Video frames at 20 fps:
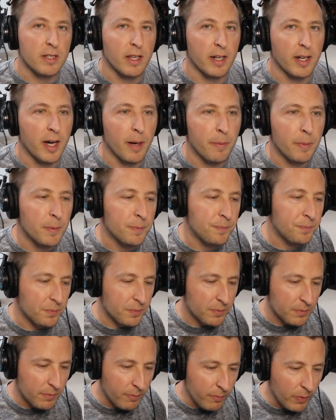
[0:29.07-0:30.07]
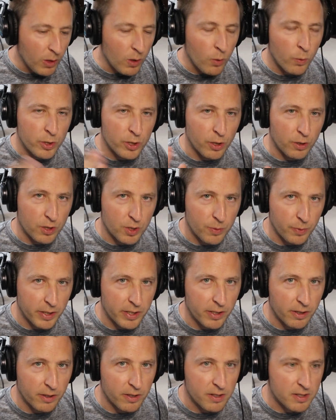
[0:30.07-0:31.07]
set up which I'll
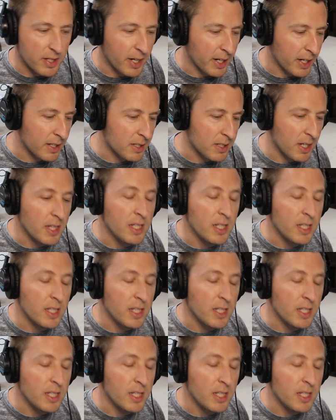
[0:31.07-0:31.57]
explain here in a second.